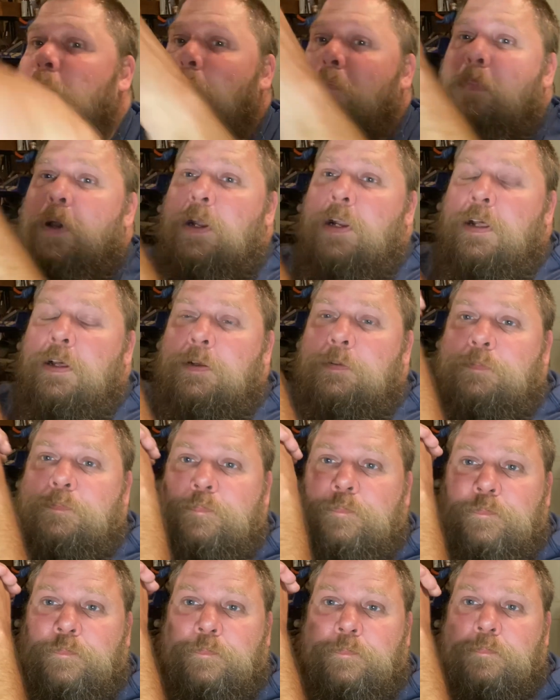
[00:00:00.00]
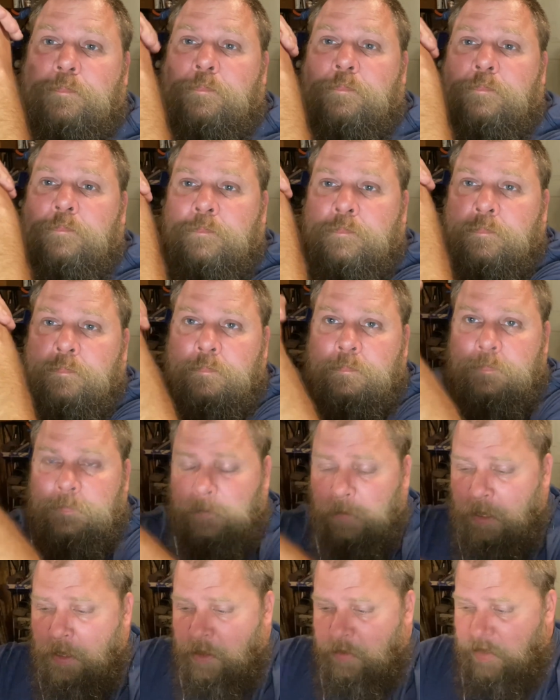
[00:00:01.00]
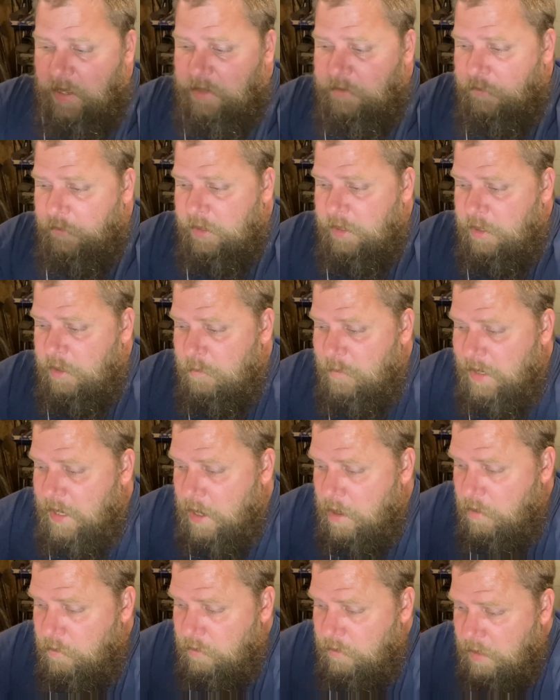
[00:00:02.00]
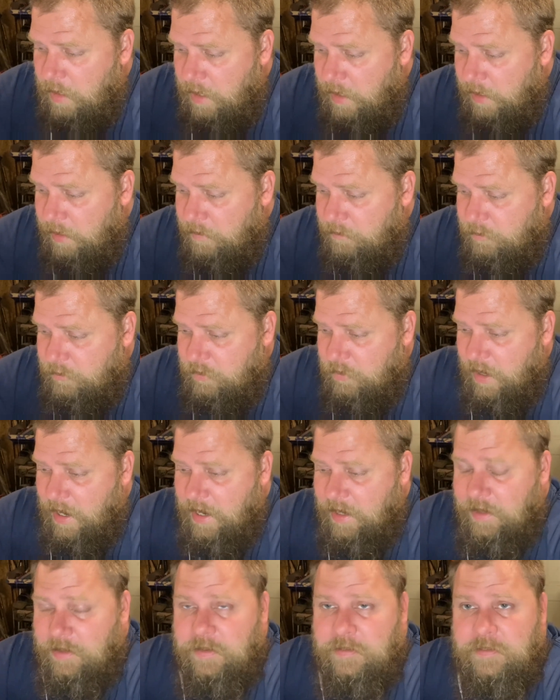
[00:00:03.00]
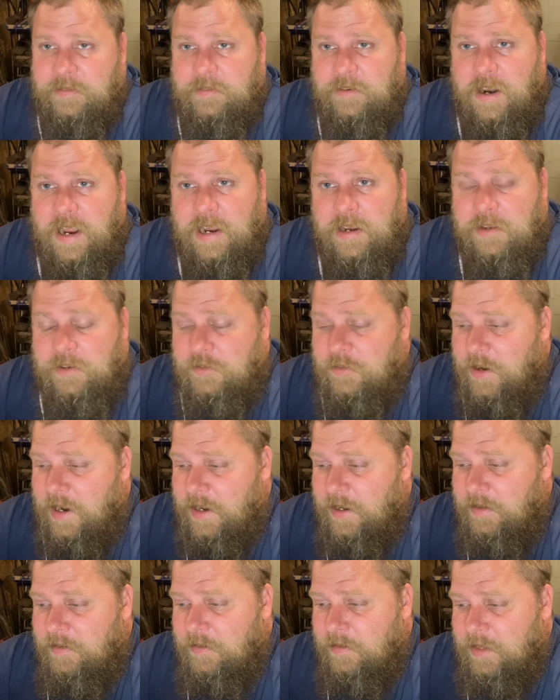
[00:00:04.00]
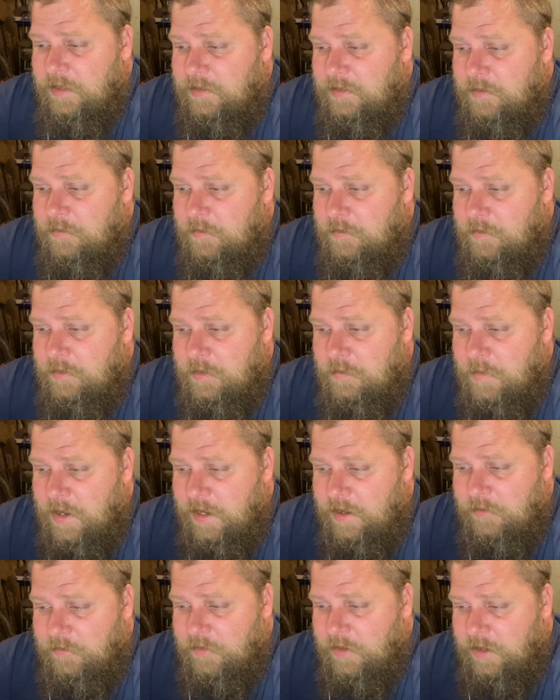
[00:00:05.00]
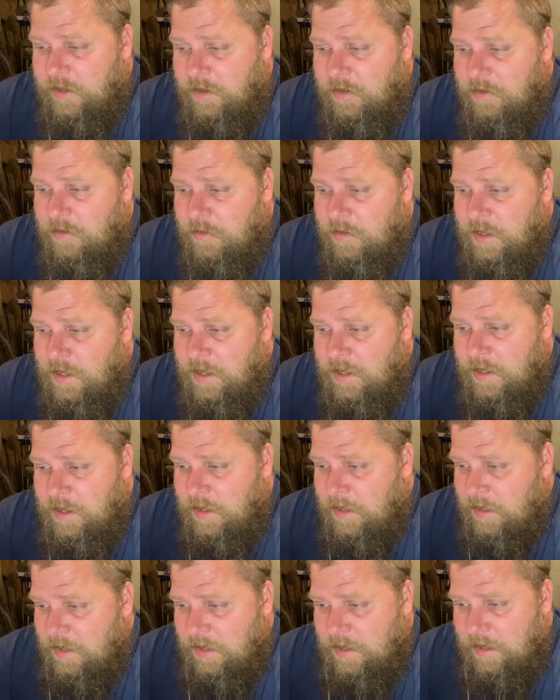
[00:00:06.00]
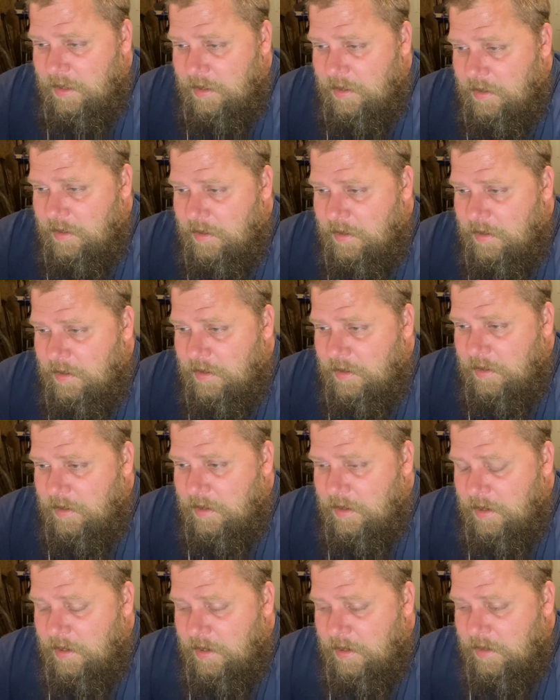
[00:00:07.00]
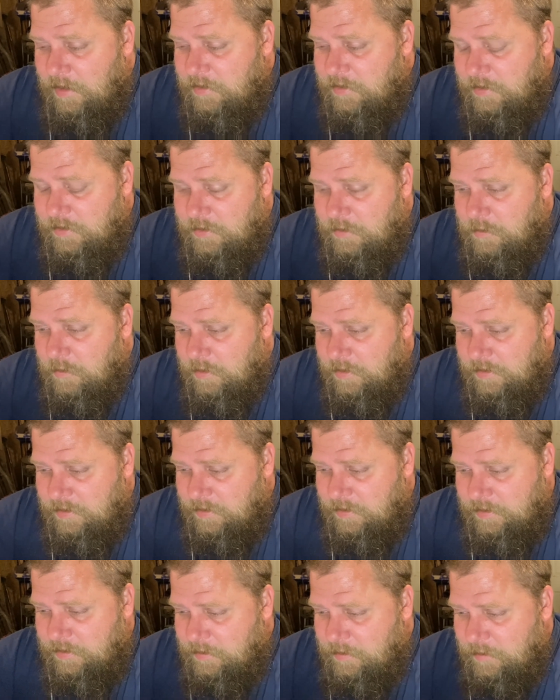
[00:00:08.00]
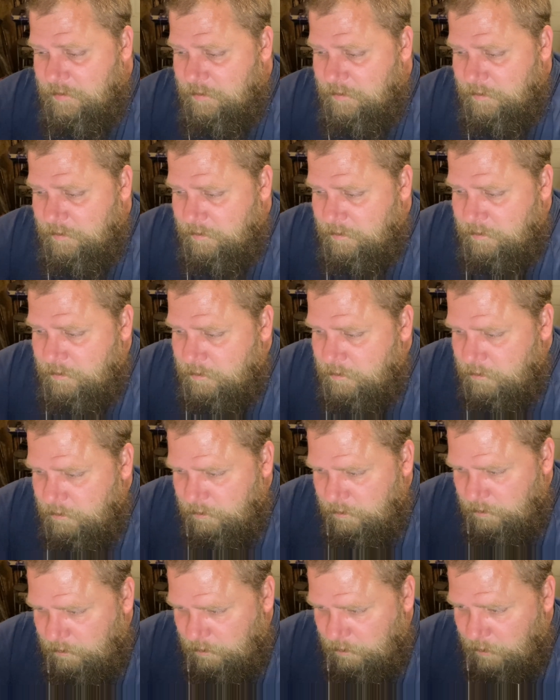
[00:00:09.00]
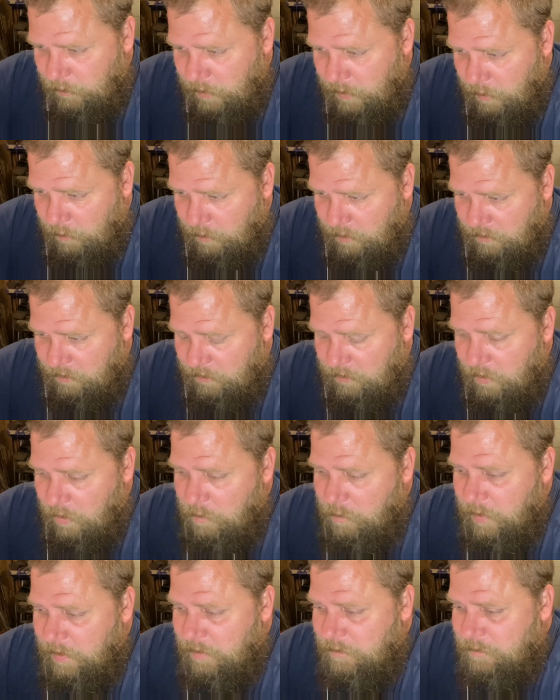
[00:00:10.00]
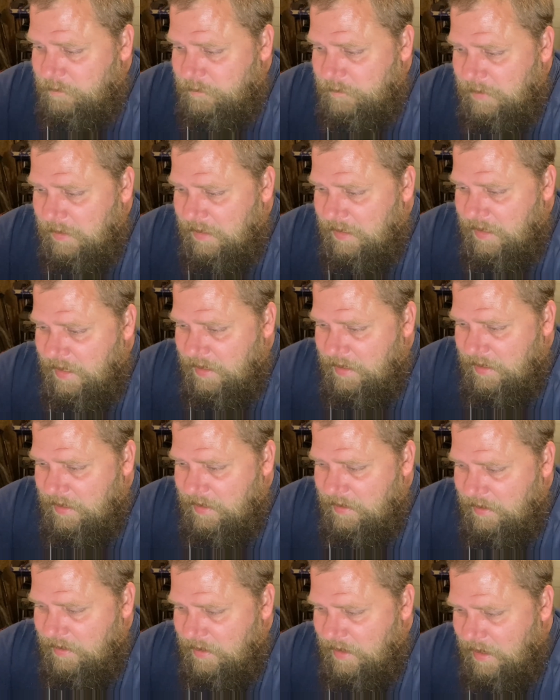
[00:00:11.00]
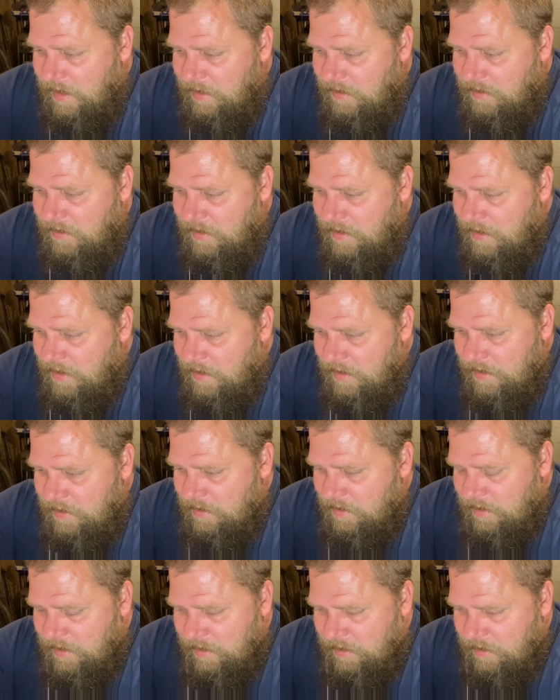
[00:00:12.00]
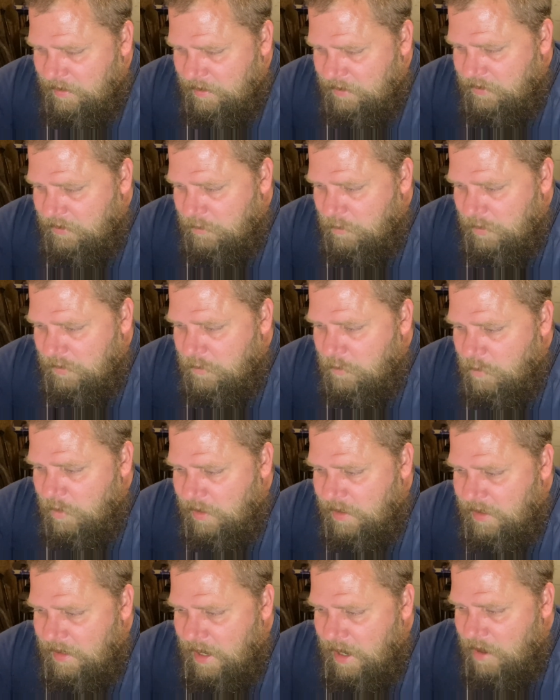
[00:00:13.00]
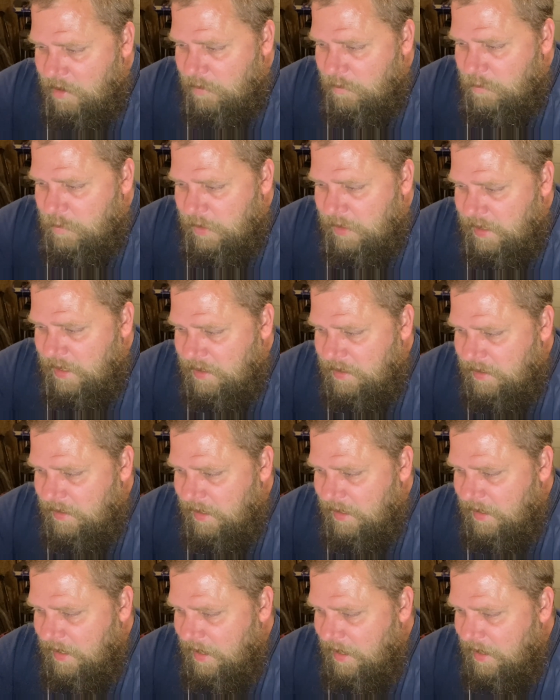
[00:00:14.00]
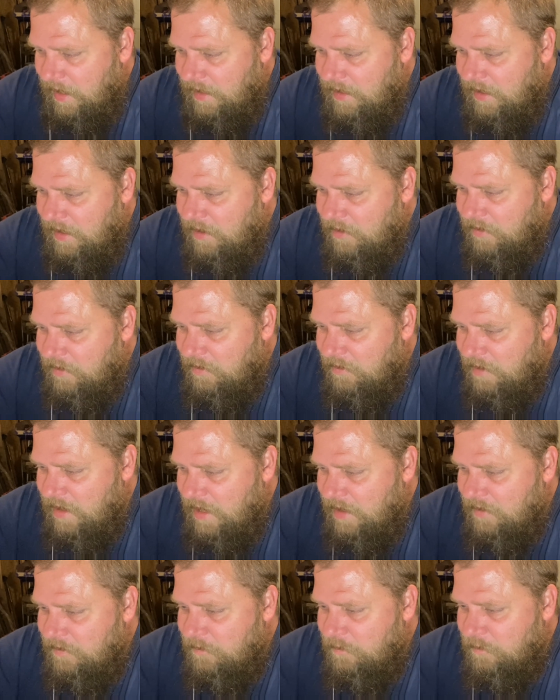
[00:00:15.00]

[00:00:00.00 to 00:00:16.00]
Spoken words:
But thanks for hearing me out. I tried and tried and tried and like to make a video, and it was stupid. I just wasn't working out, but I couldn't let